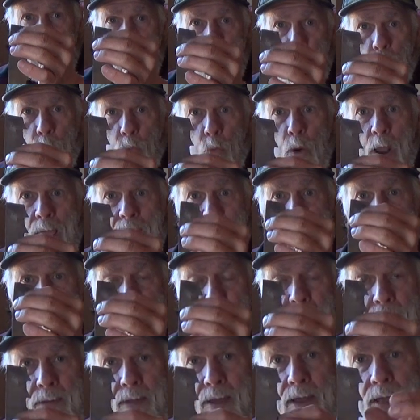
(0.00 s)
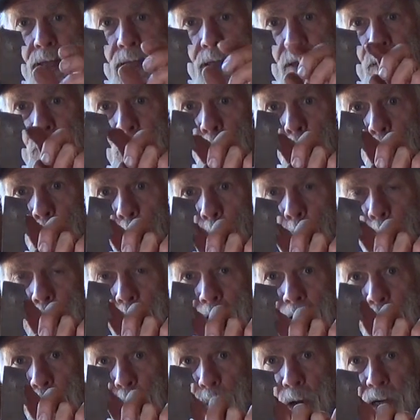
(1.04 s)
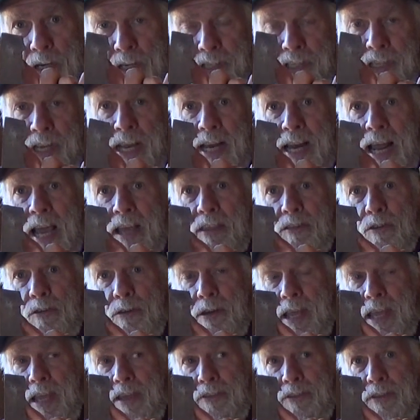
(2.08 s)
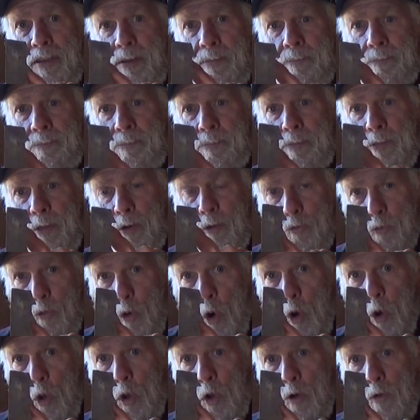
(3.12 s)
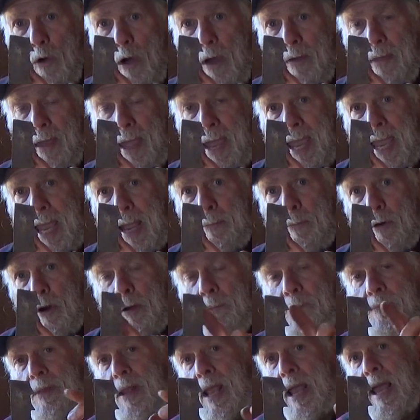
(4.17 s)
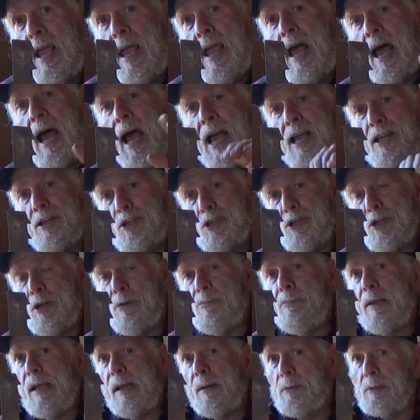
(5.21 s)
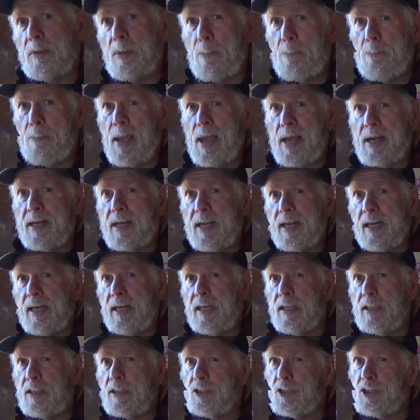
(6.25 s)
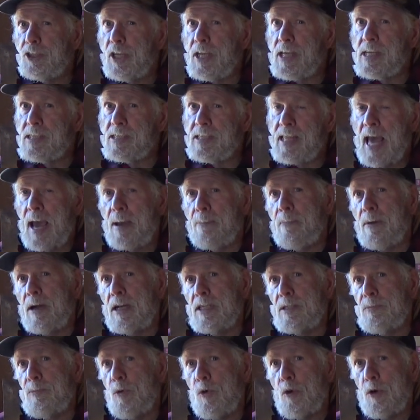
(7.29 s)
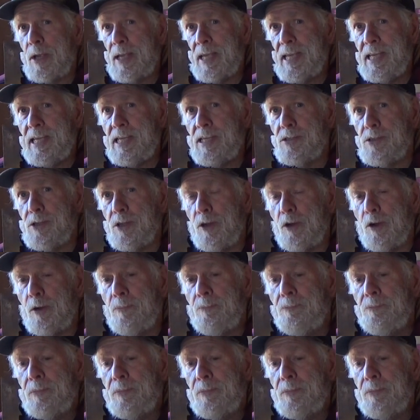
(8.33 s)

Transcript: width where it would sit underneath the roller on the hammer, I should be able to bend it just that much more easier.